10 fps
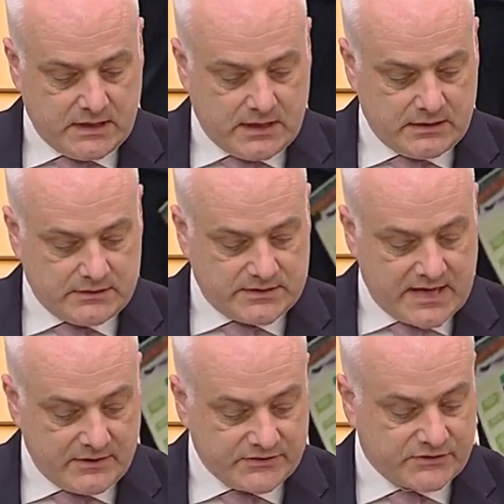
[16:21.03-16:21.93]
And
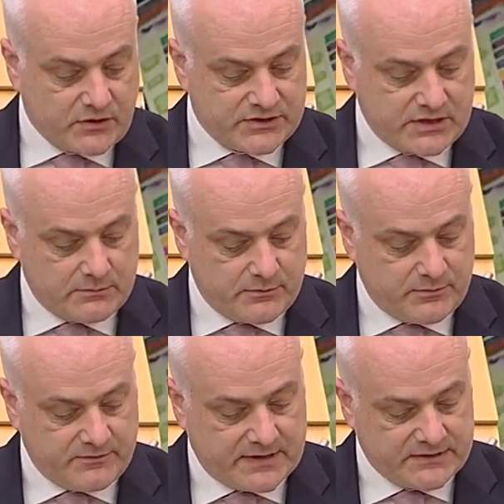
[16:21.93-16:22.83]
how is the Scottish Government
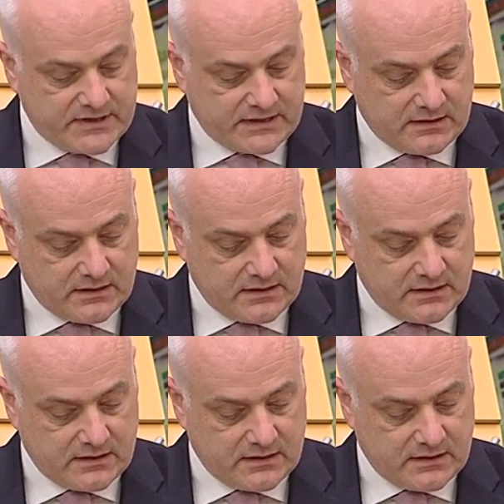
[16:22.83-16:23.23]
preventing